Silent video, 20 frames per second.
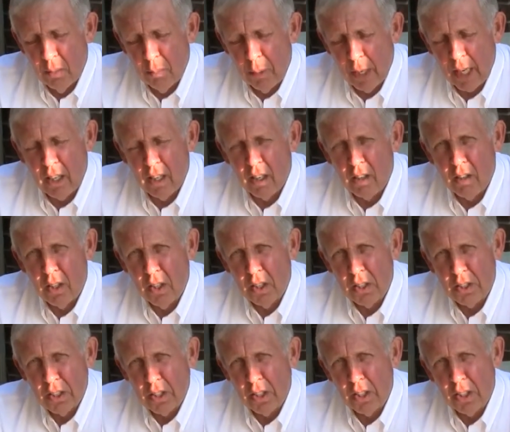my
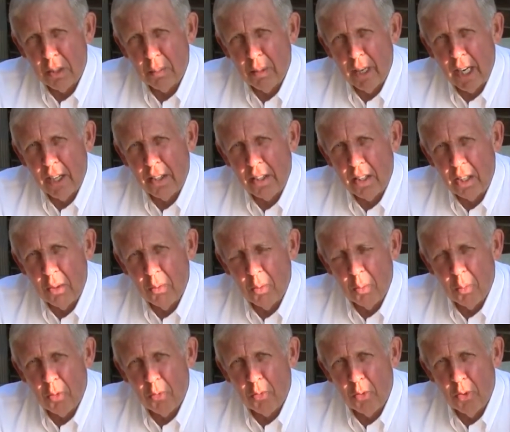cards and cut them out and give
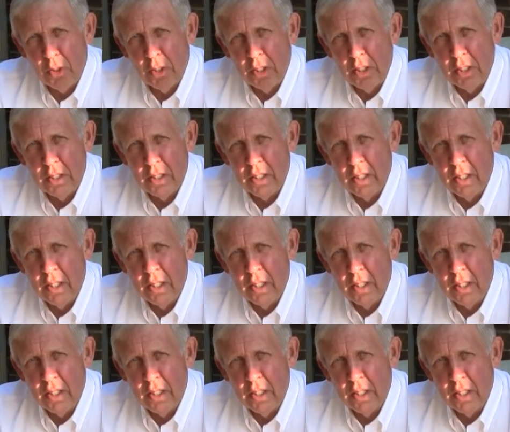them to friends.